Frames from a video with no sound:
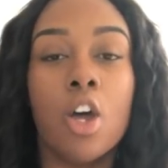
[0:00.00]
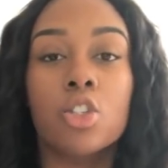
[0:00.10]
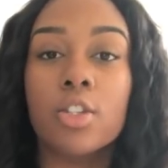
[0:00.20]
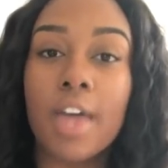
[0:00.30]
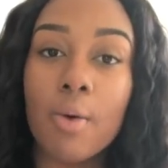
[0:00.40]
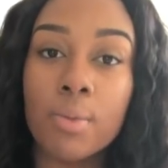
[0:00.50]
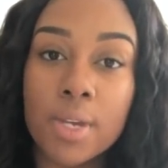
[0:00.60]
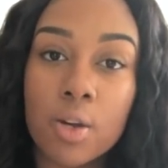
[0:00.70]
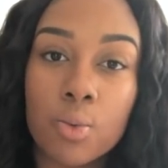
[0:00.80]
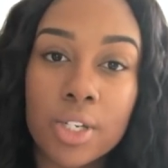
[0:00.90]
So that will
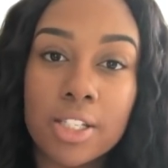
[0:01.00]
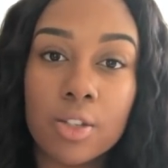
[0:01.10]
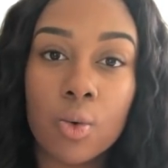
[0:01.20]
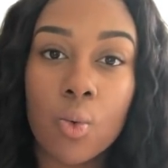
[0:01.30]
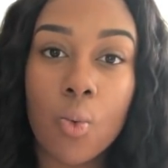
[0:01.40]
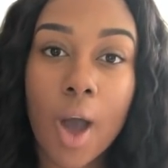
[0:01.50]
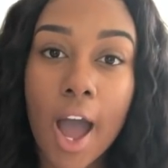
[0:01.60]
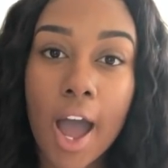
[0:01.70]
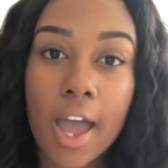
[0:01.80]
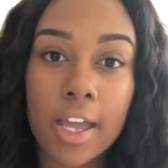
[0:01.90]
be a reason
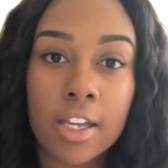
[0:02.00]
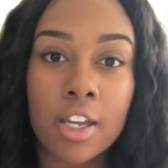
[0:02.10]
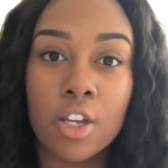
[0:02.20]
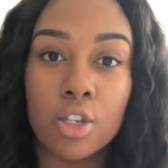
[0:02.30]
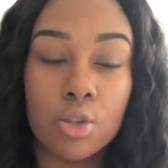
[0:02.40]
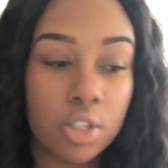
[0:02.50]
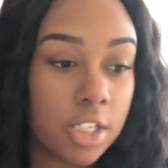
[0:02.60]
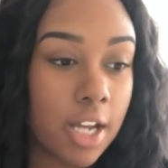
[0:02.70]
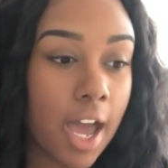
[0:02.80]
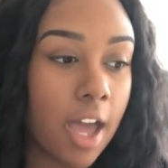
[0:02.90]
why you
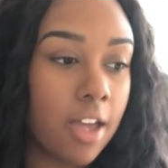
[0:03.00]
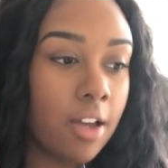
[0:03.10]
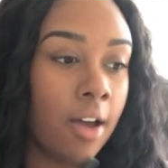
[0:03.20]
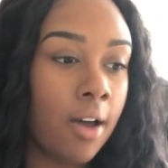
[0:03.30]
should not